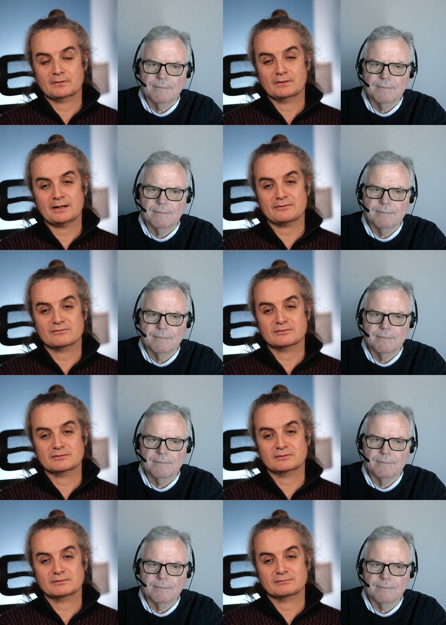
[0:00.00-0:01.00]
Speaker 1: that's
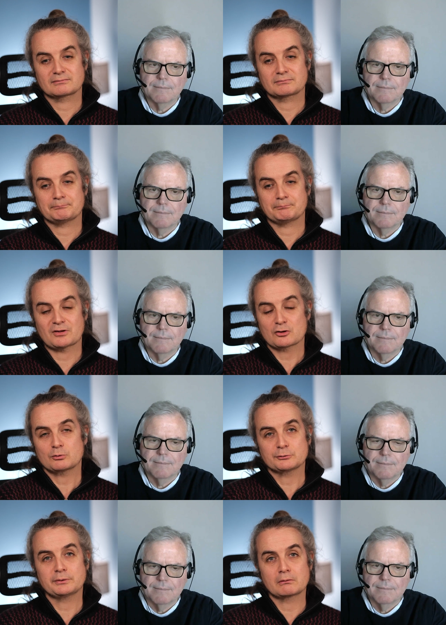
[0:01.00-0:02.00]
that's
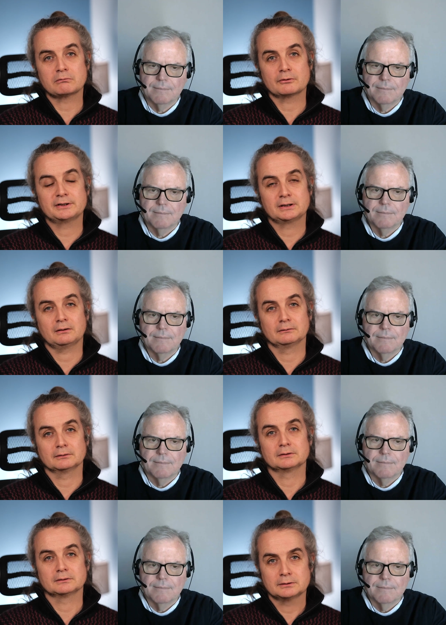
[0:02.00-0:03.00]
what we are working
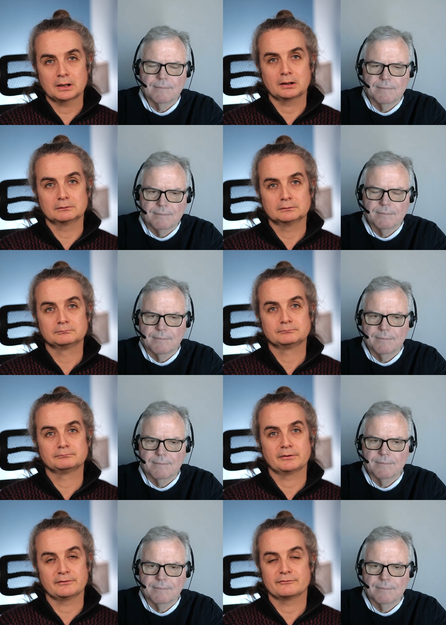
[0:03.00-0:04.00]
on now,
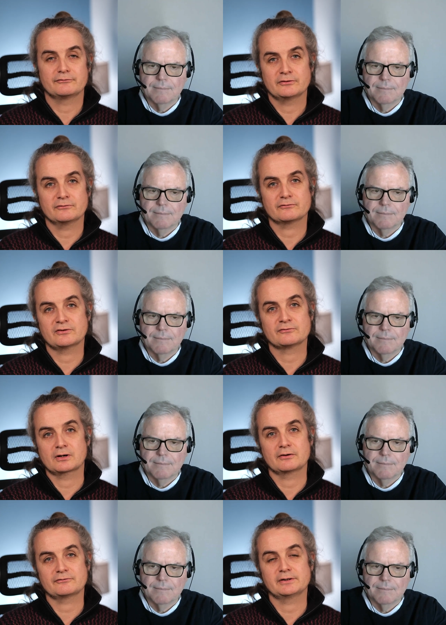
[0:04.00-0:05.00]
and since since the
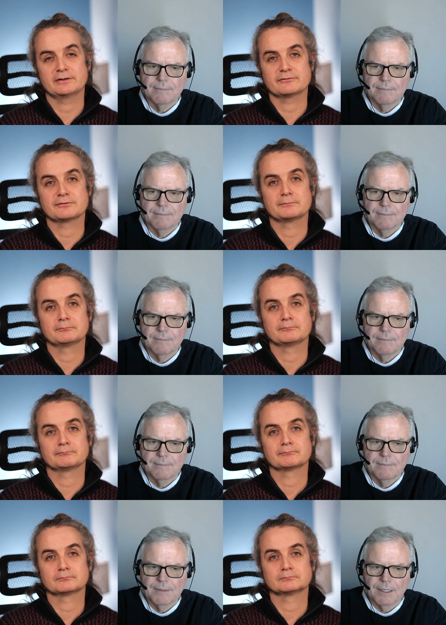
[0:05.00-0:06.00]
last years.
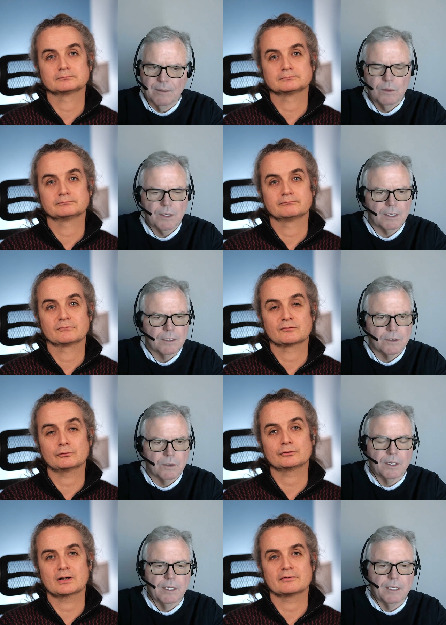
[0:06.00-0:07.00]
Speaker 2: Oh, okay.
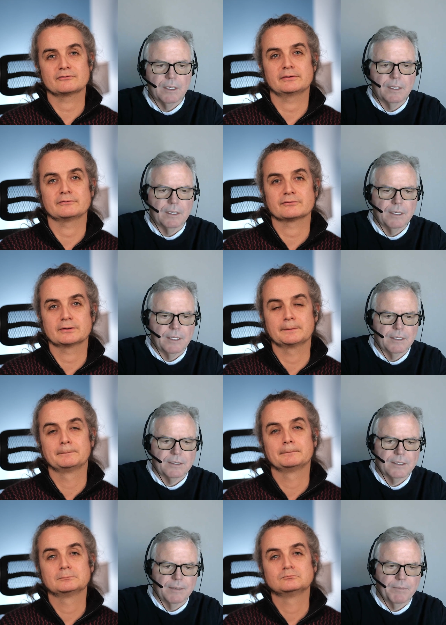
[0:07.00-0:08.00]
So it,
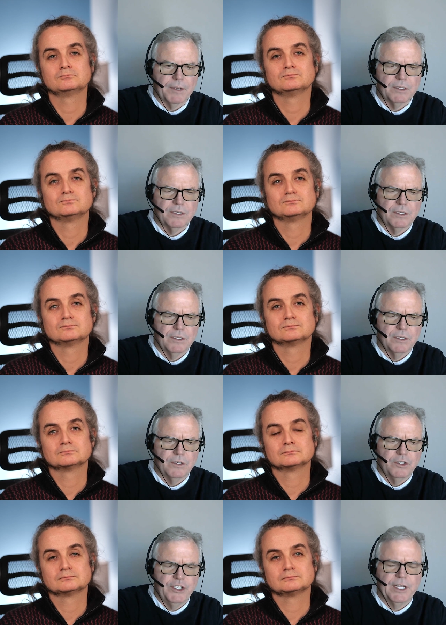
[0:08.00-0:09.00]
it's um it's
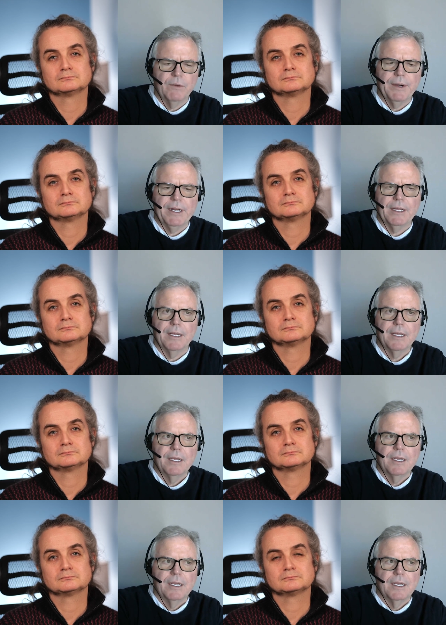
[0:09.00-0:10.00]
generating
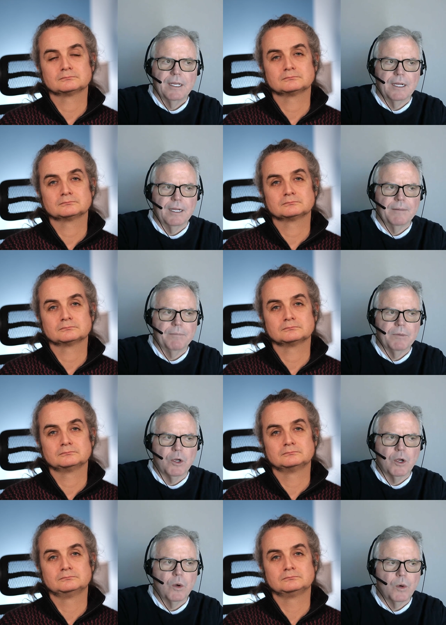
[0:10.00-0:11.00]
um,
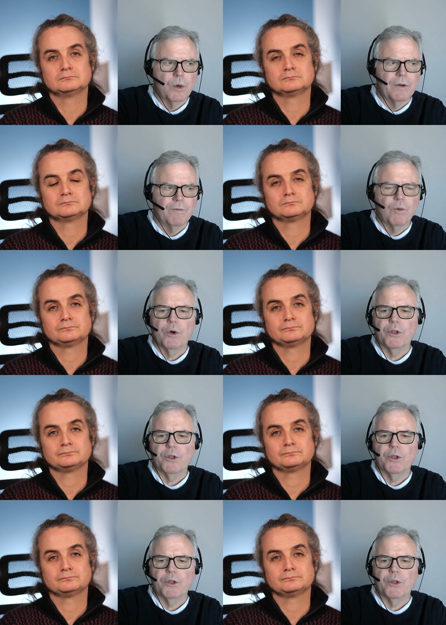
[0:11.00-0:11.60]
code for